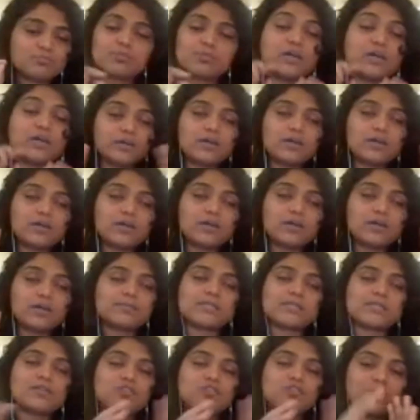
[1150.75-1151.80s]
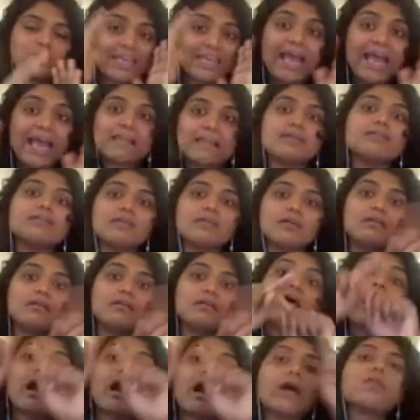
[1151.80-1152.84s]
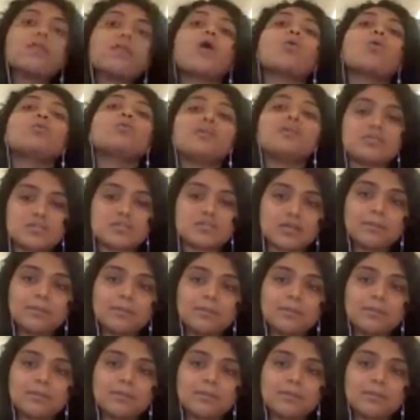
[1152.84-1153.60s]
career, I'm saying, sorry, calendar around it.